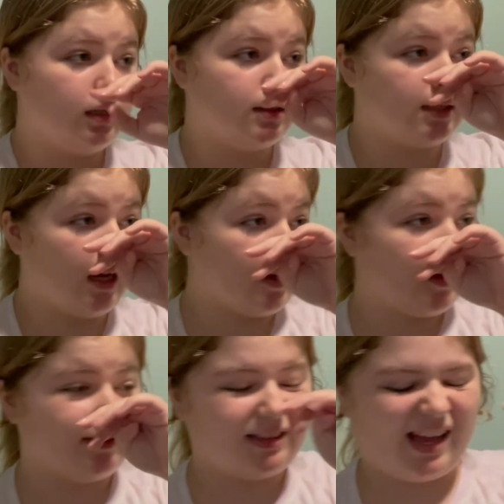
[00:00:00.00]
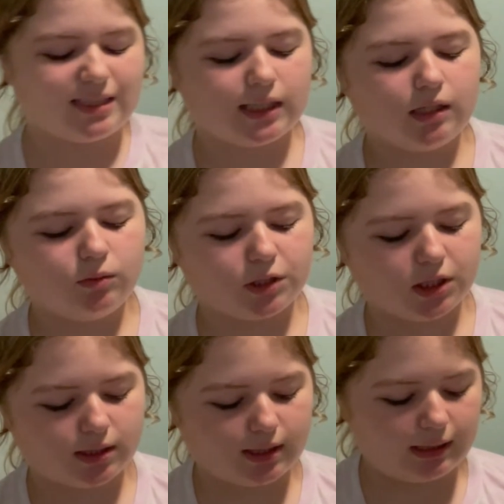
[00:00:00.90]
Tuck Everlasting, which
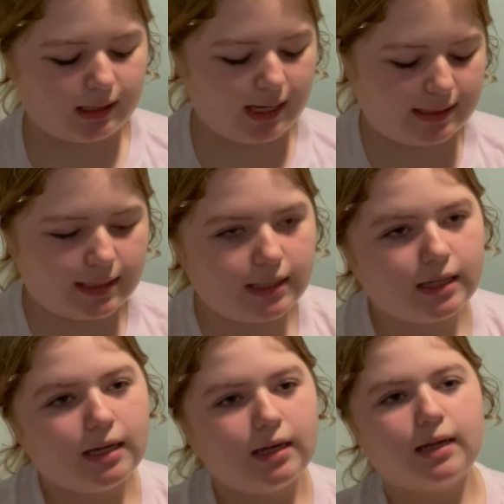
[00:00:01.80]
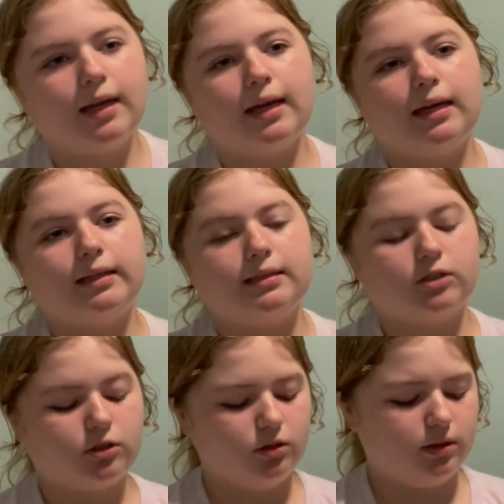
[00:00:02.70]
is a classic, and it's
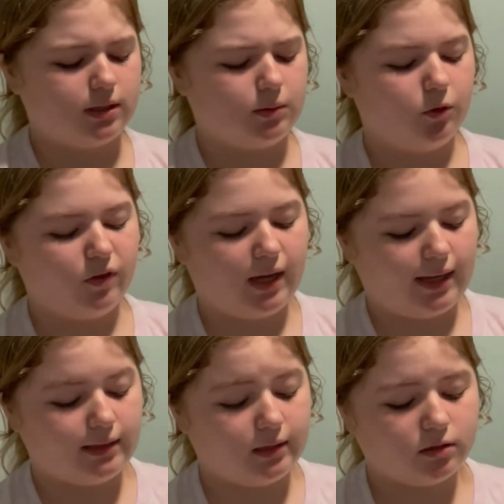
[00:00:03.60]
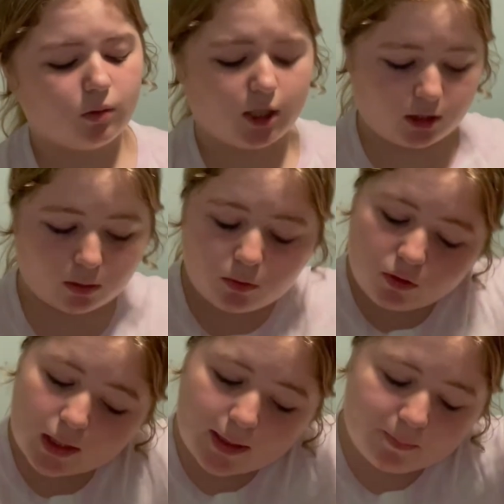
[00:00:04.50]
also a Disney movie. I need to watch the
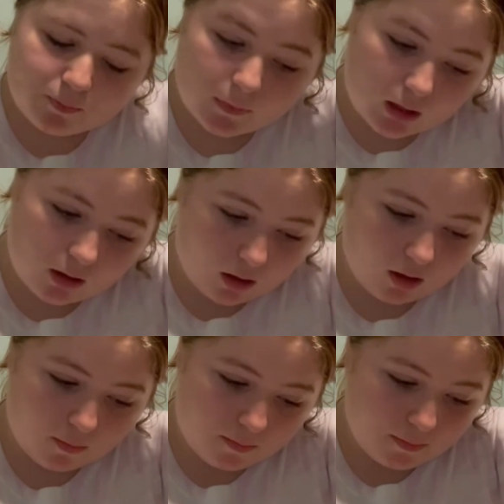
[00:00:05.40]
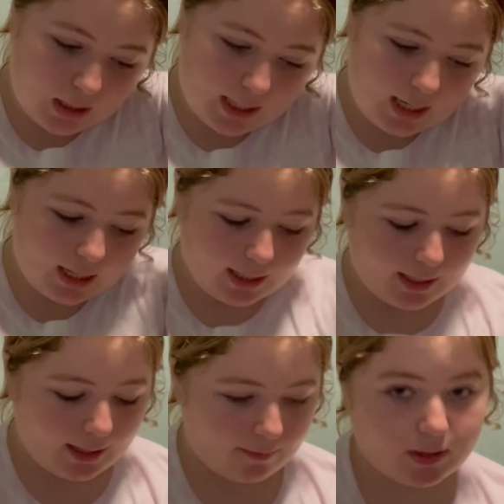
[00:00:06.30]
movie, um, but I
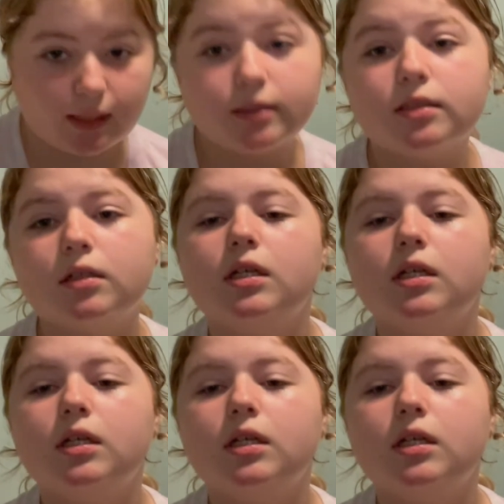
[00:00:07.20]
haven't yet.